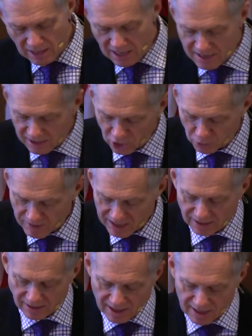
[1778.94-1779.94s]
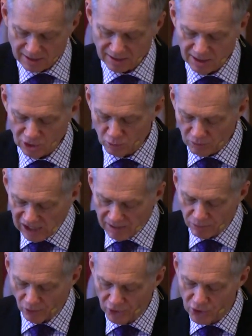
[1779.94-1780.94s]
He expects us, his
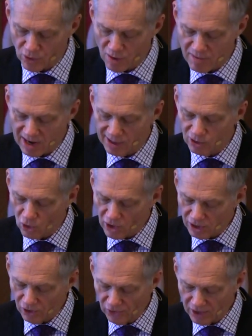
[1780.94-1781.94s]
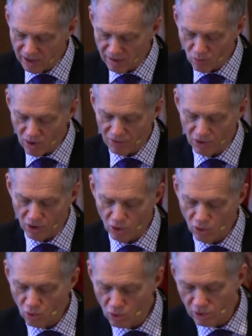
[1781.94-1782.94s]
people, to remain loyal to him while the
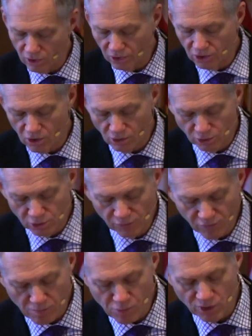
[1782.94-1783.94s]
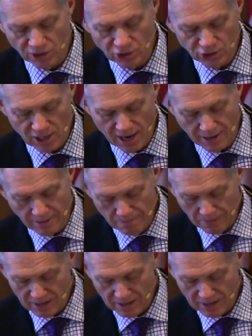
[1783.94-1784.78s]
whole world goes for Prince John.